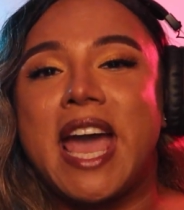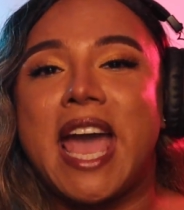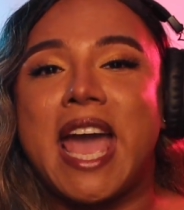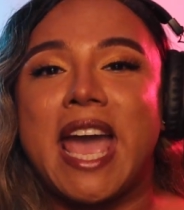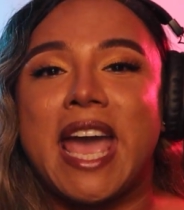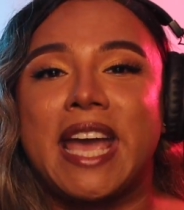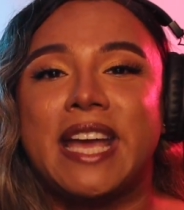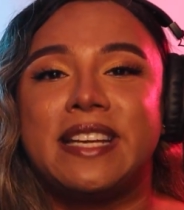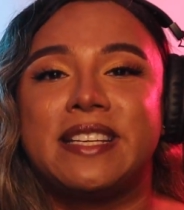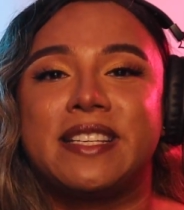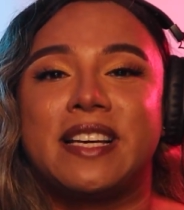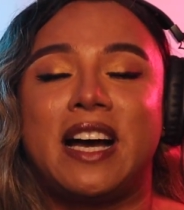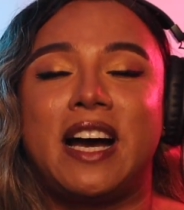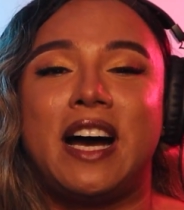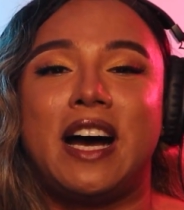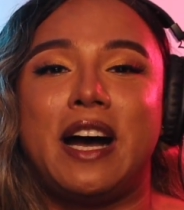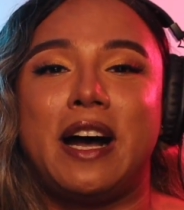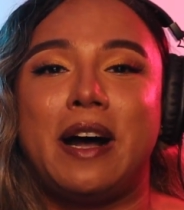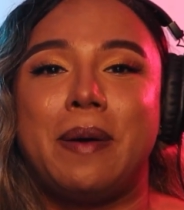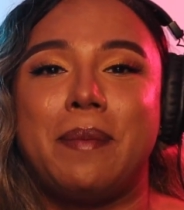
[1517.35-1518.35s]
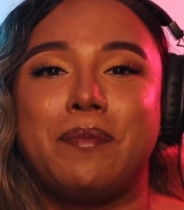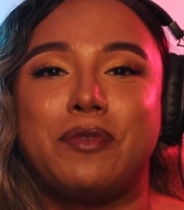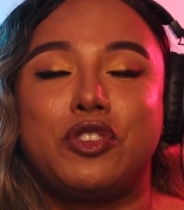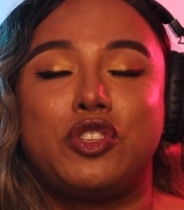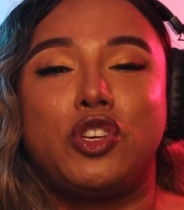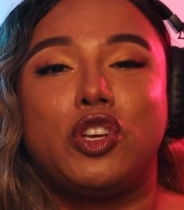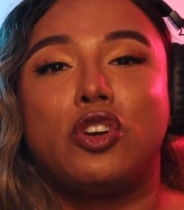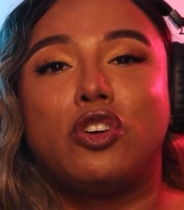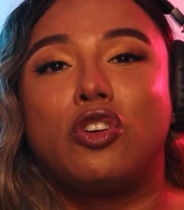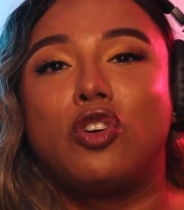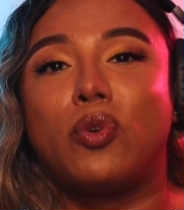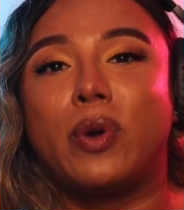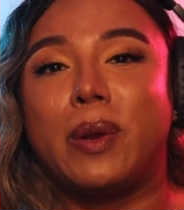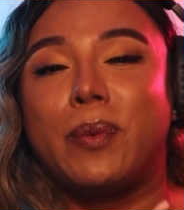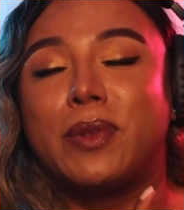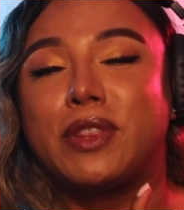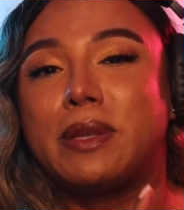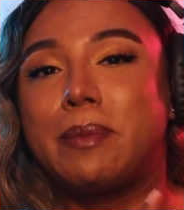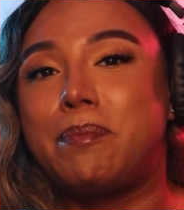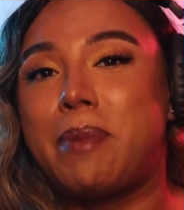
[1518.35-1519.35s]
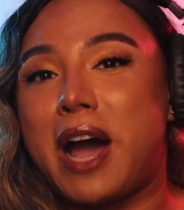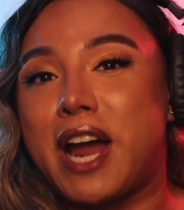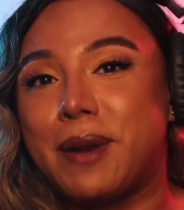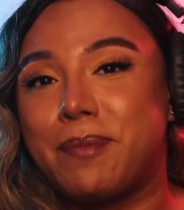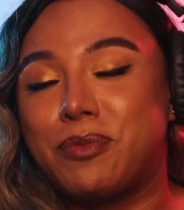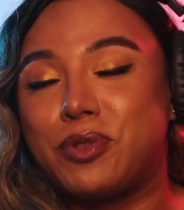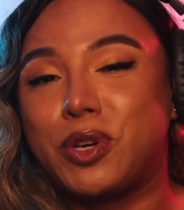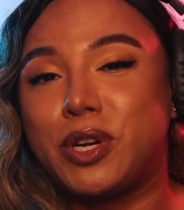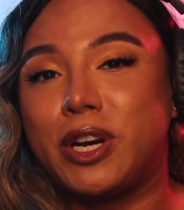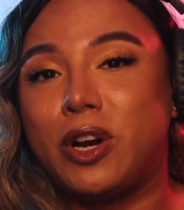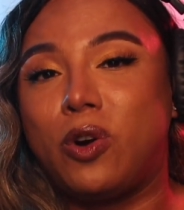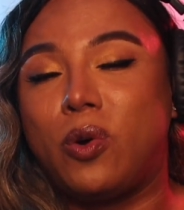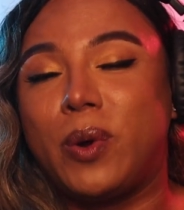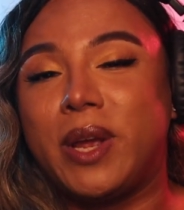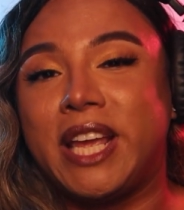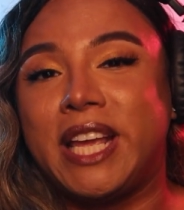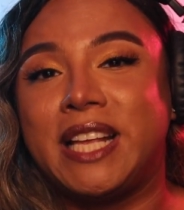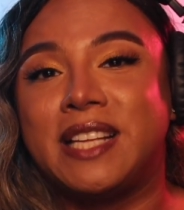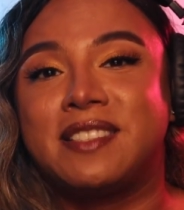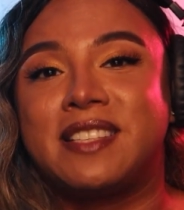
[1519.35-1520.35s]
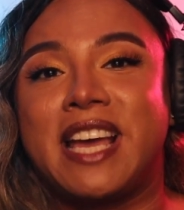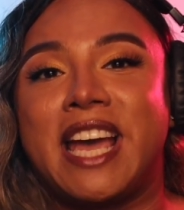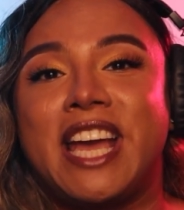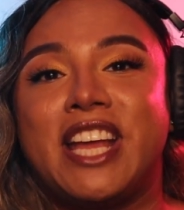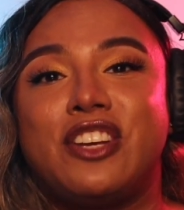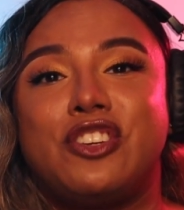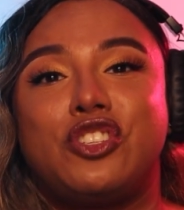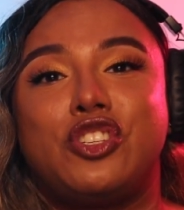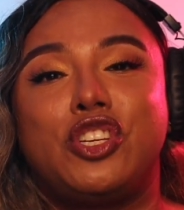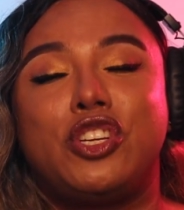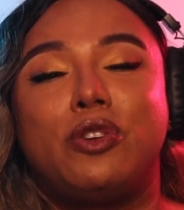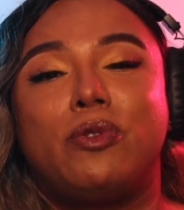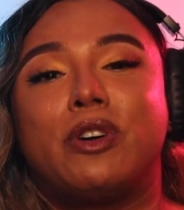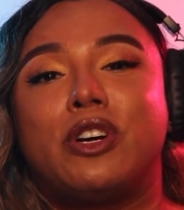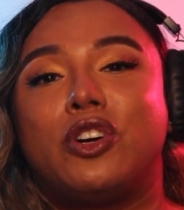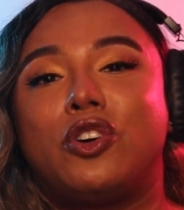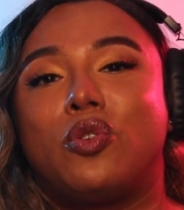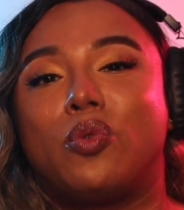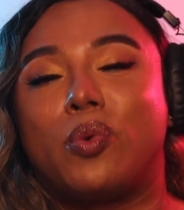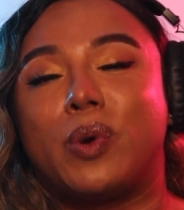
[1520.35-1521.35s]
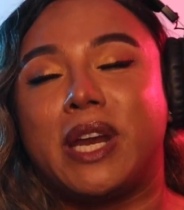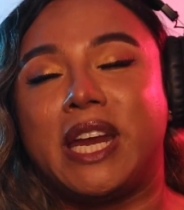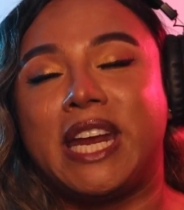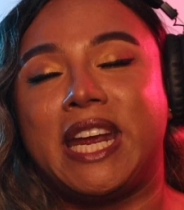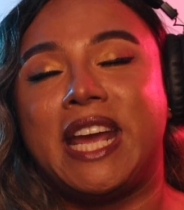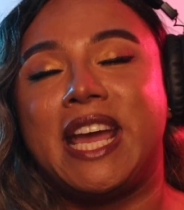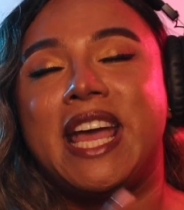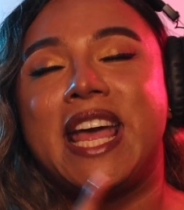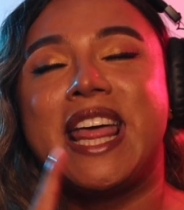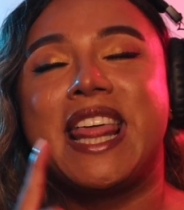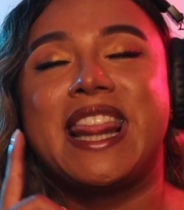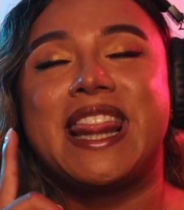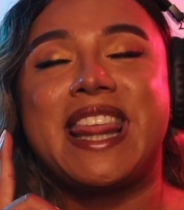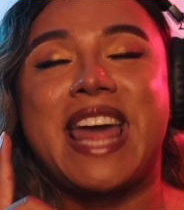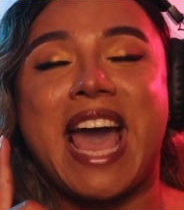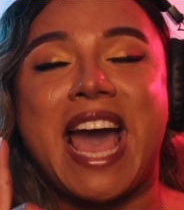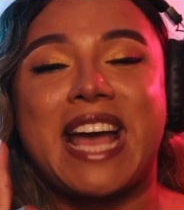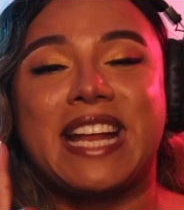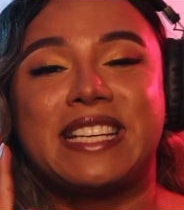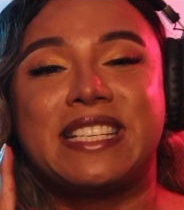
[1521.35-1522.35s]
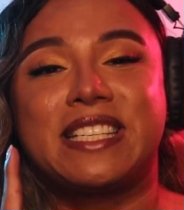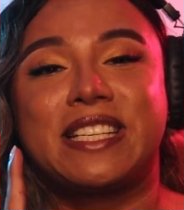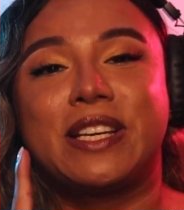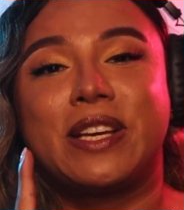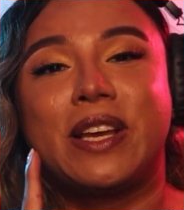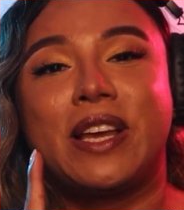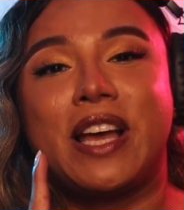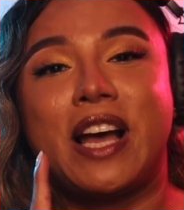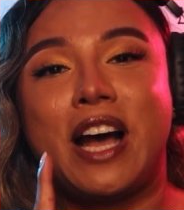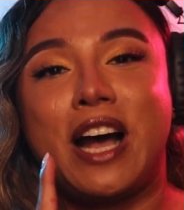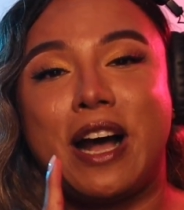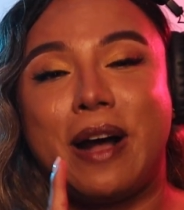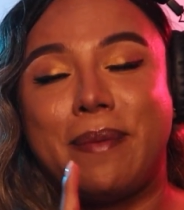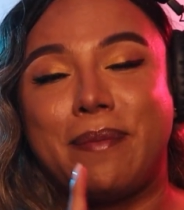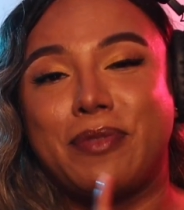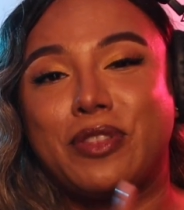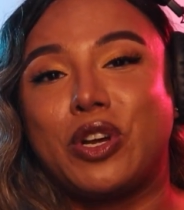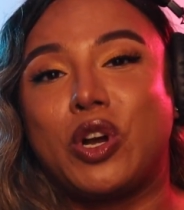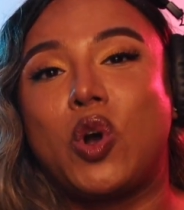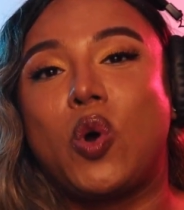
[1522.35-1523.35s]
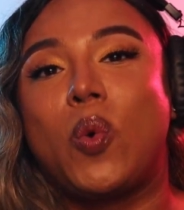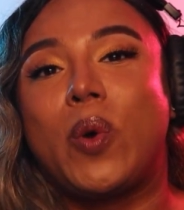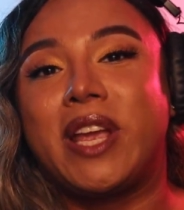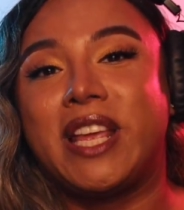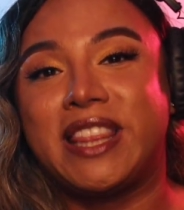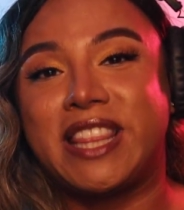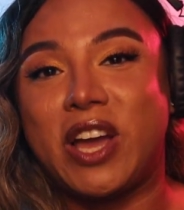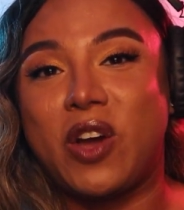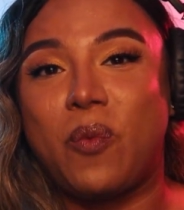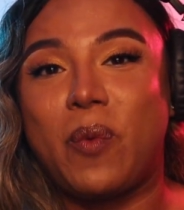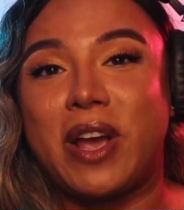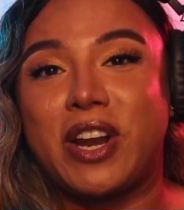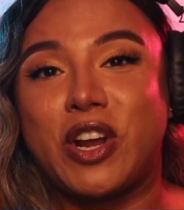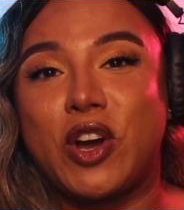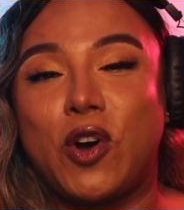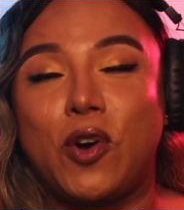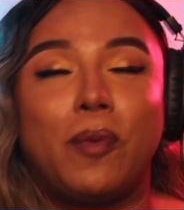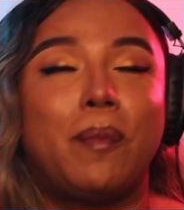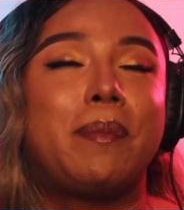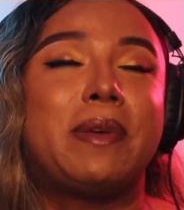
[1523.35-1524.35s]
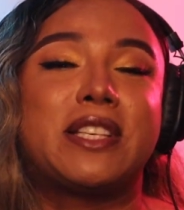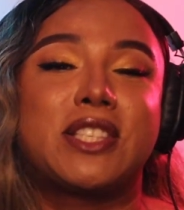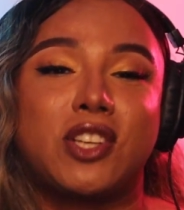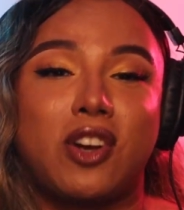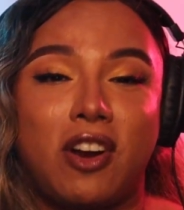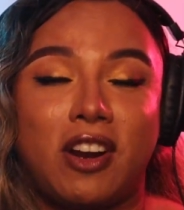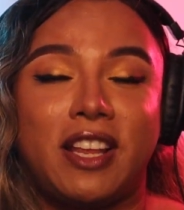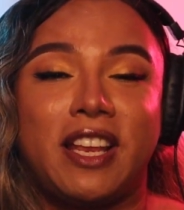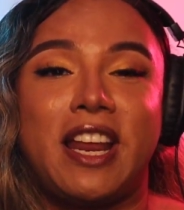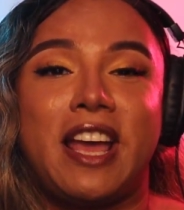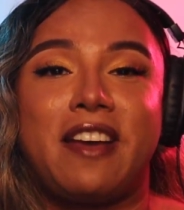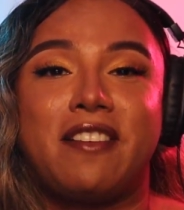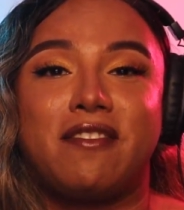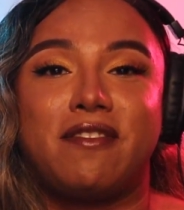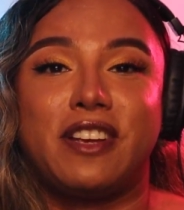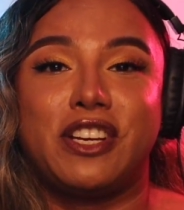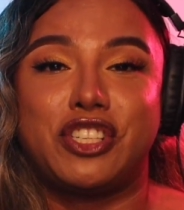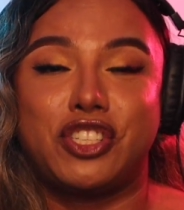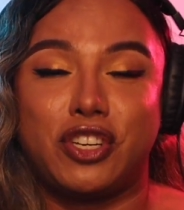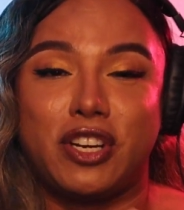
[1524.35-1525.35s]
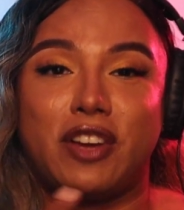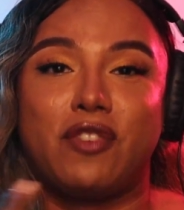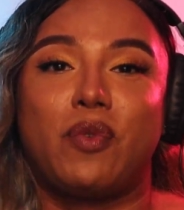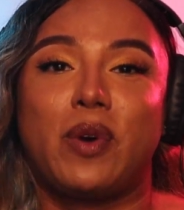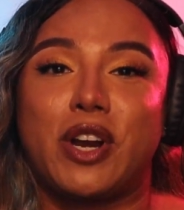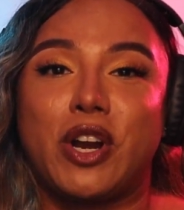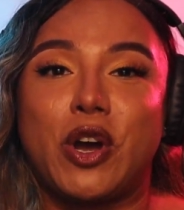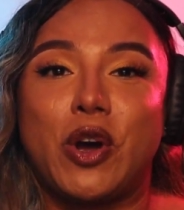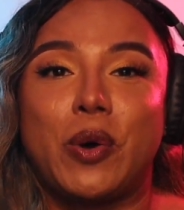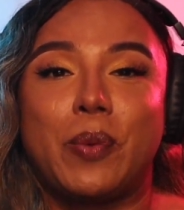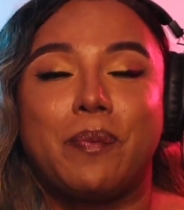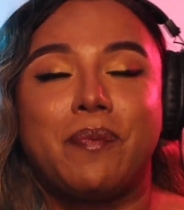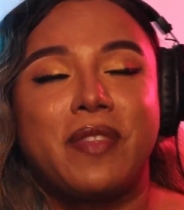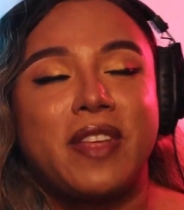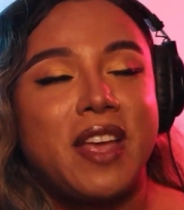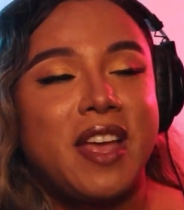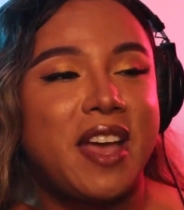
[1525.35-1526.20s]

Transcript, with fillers: And um, do you agree with the bottom three queens? And do you agree that um, the queen that went home, Miss Scarlet Envy, should have went home?